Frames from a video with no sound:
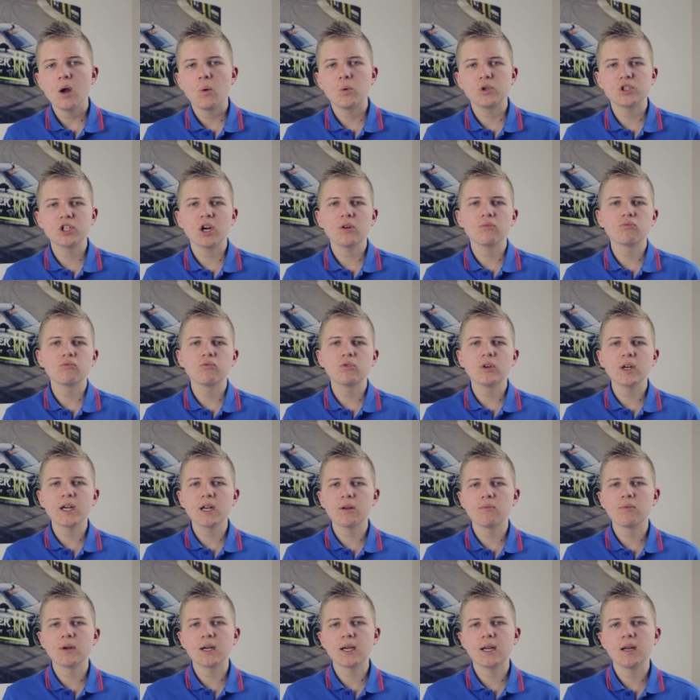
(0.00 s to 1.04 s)
which I
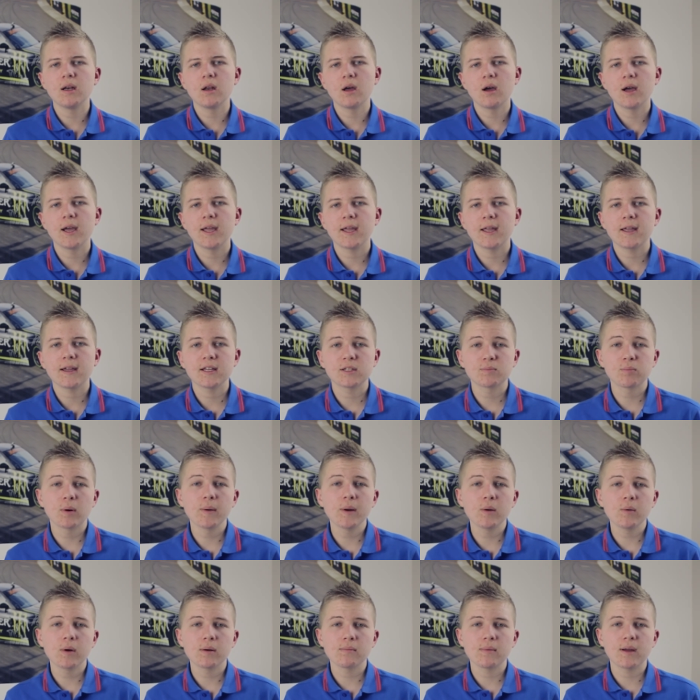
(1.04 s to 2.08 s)
really, really like. It's
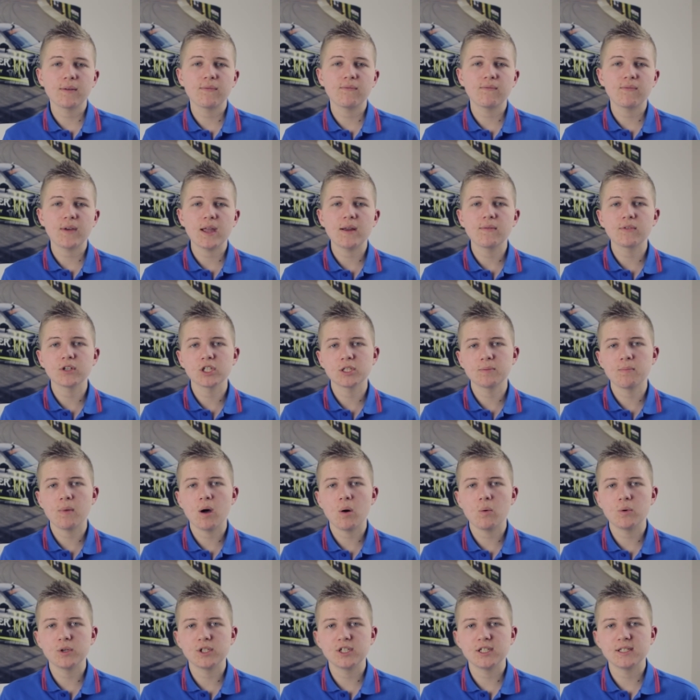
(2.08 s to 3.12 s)
probably one of my favourite
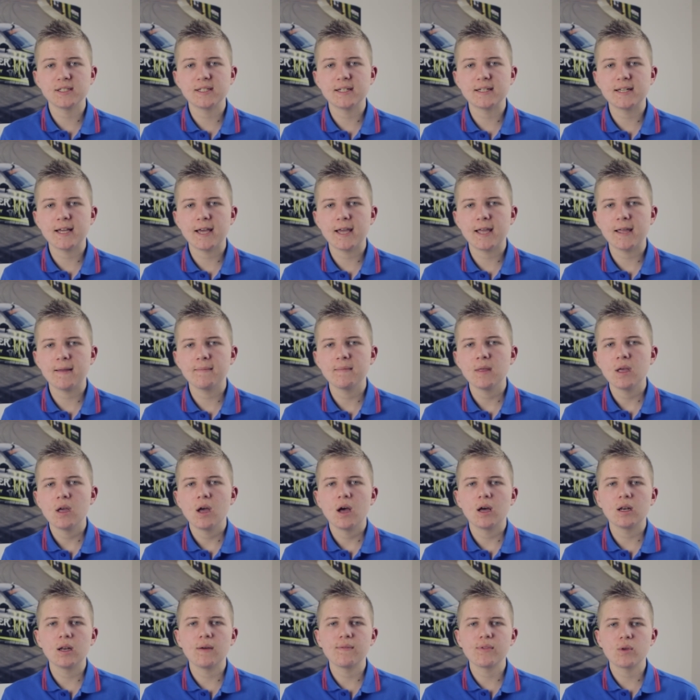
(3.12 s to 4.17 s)
smartwatches to date.
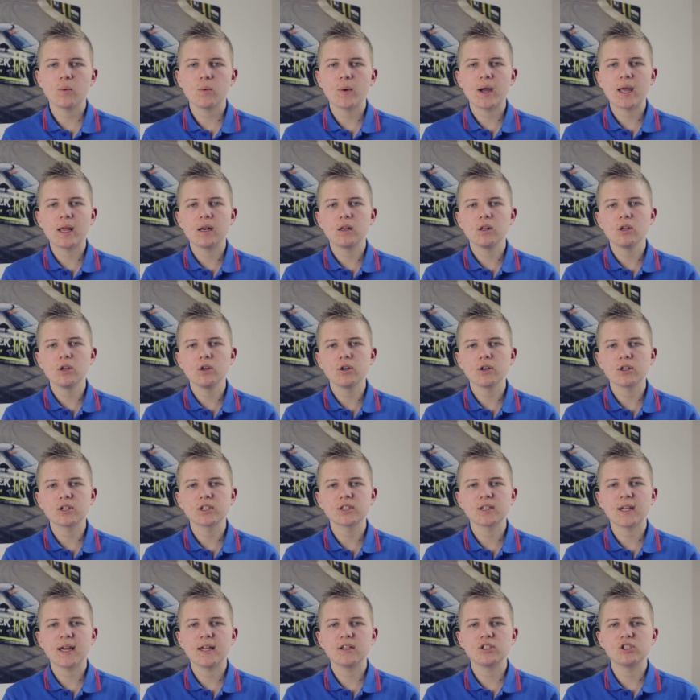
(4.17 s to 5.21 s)
I love the way it
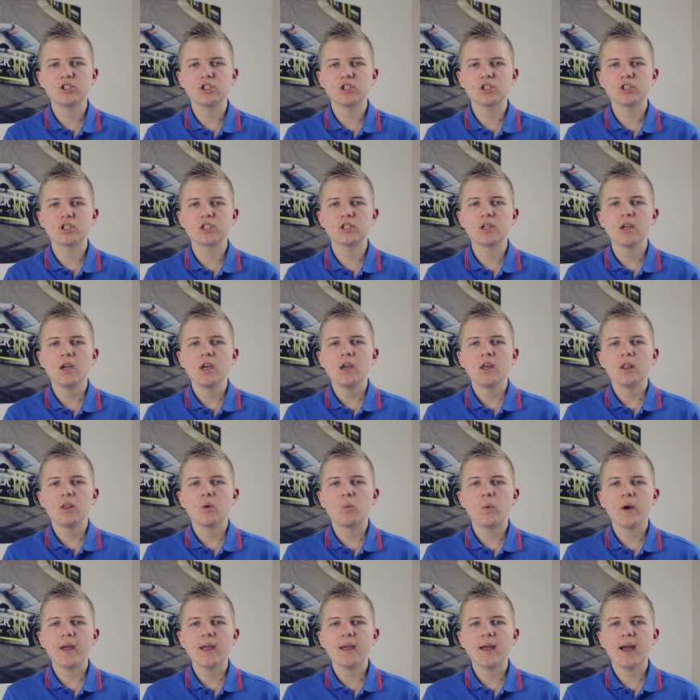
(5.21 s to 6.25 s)
looks and just
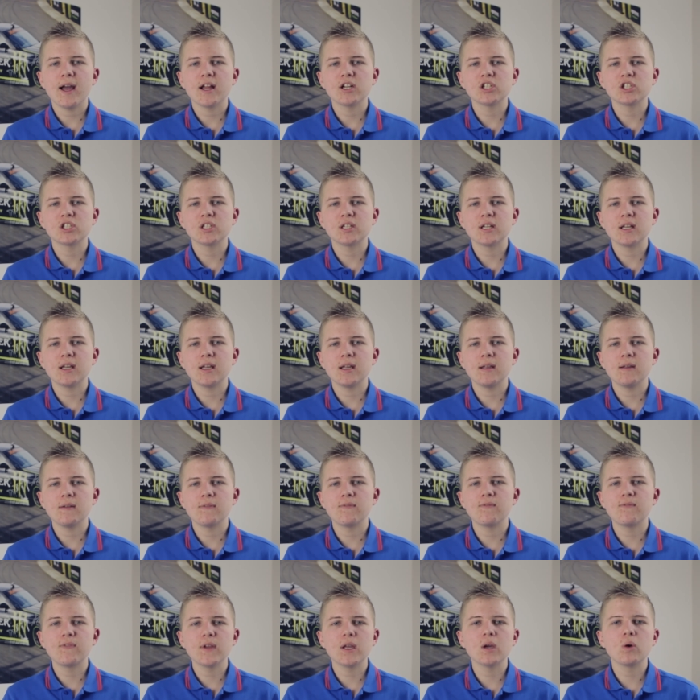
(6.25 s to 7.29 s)
the way it actually
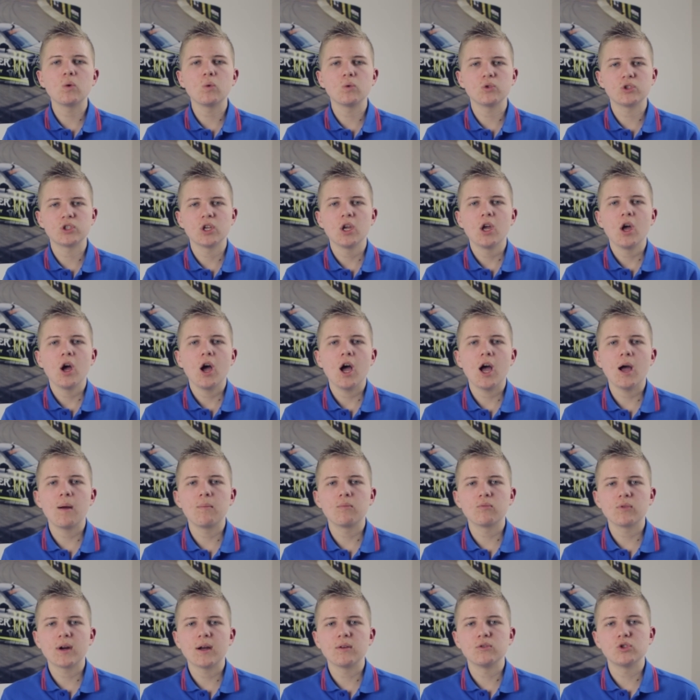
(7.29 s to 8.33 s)
feels
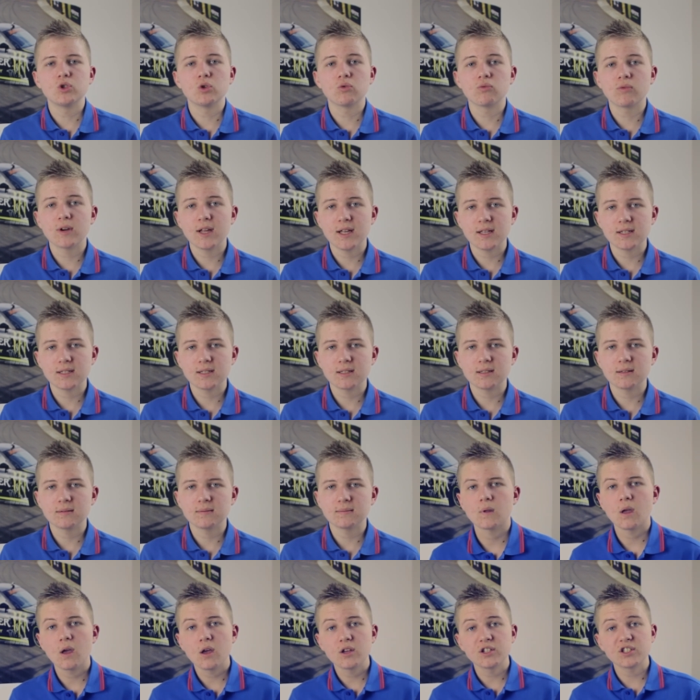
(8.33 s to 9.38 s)
around your wrist.
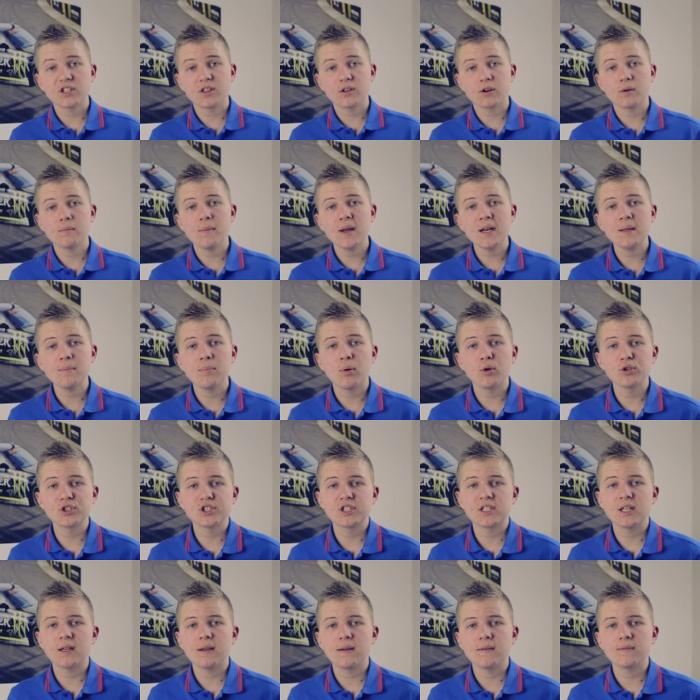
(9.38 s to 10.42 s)
So there are many
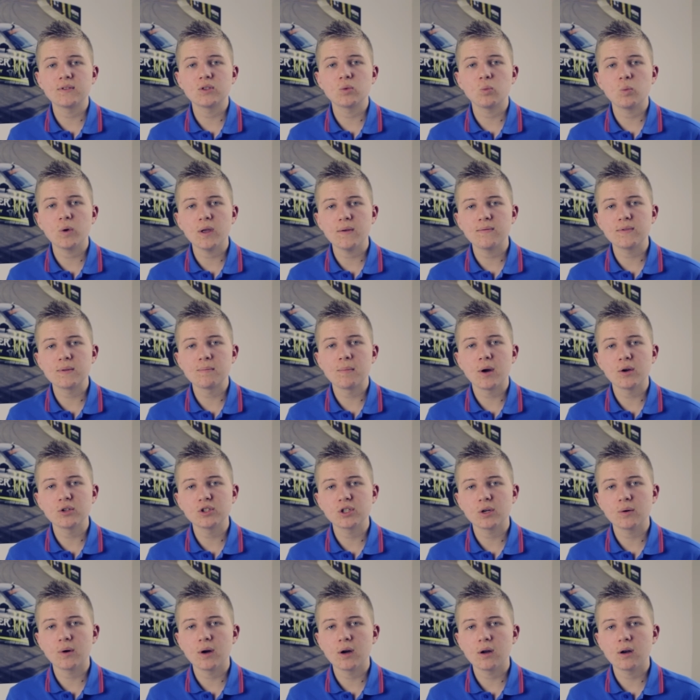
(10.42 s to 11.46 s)
positives with the
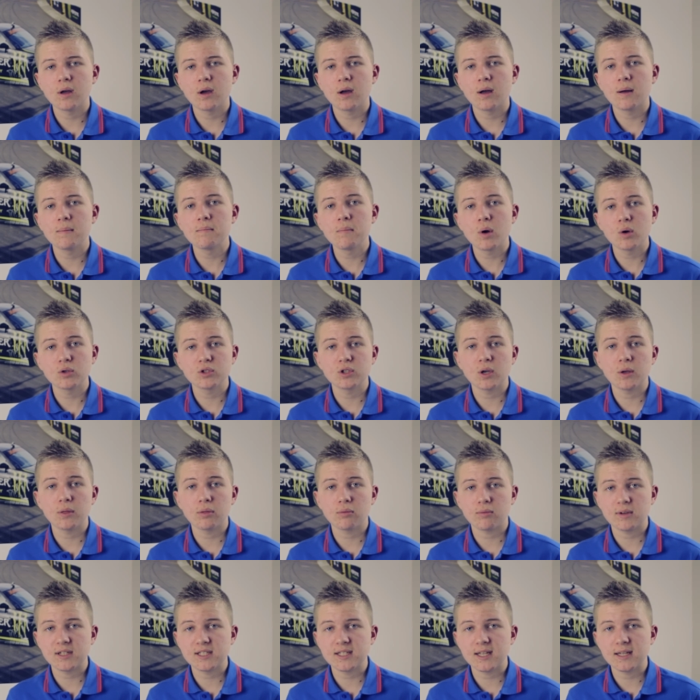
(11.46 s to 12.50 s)
Motorola Moto
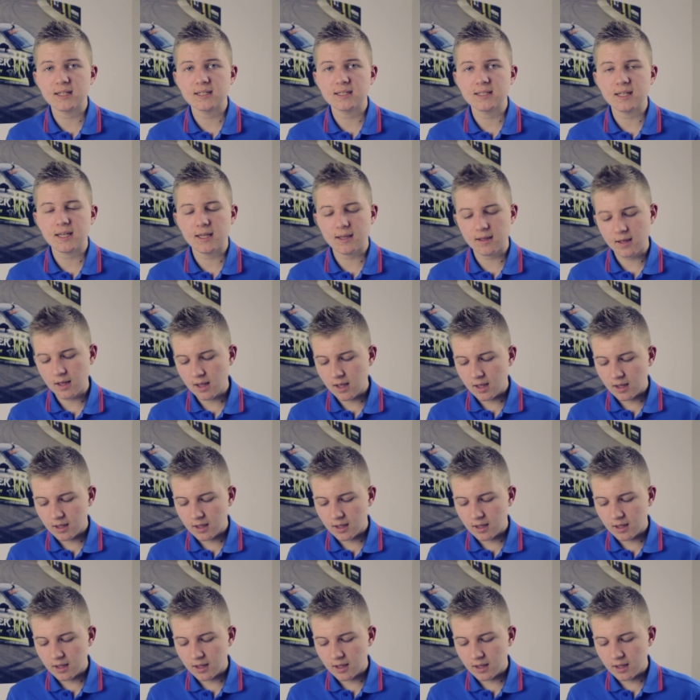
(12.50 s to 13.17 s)
360,